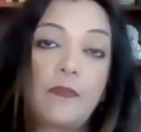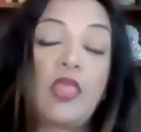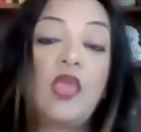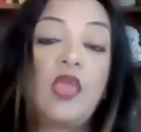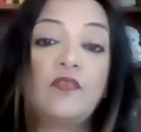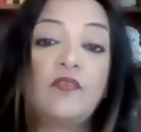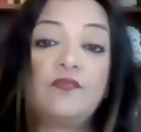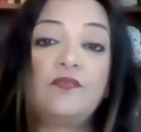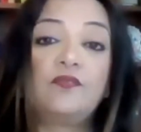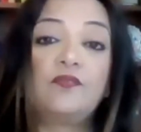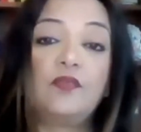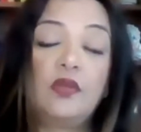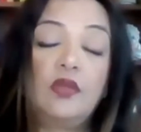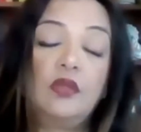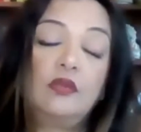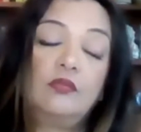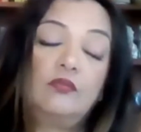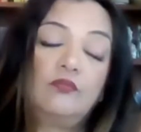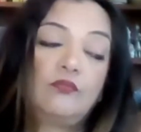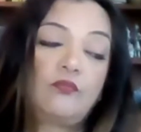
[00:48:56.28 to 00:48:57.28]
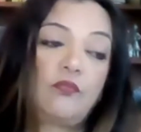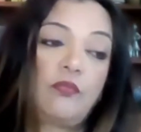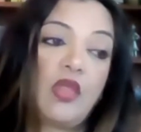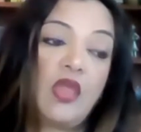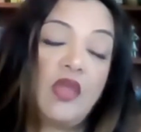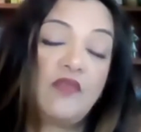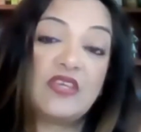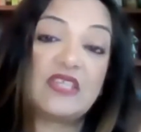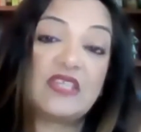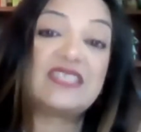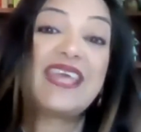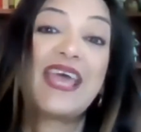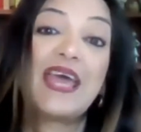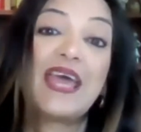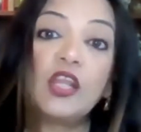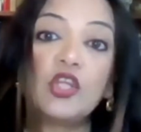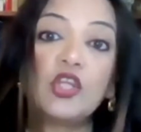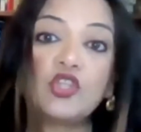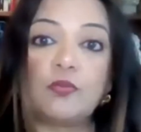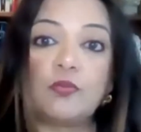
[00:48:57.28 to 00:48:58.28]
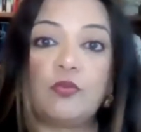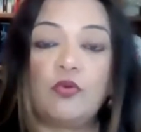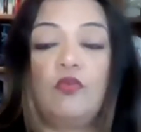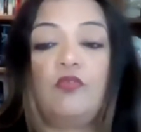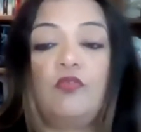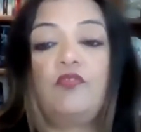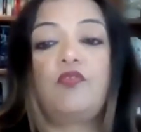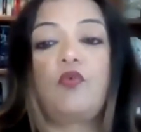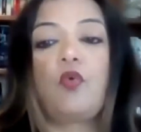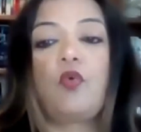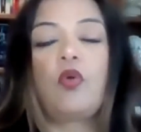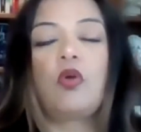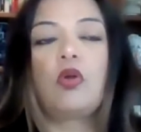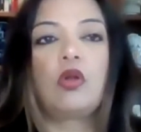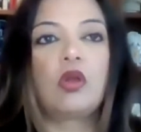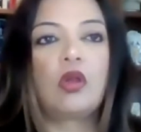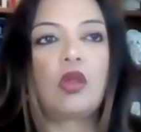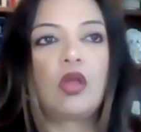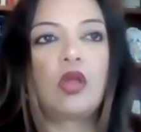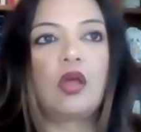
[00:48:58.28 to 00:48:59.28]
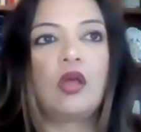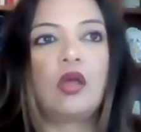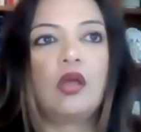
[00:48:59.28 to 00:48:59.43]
if it's eligible for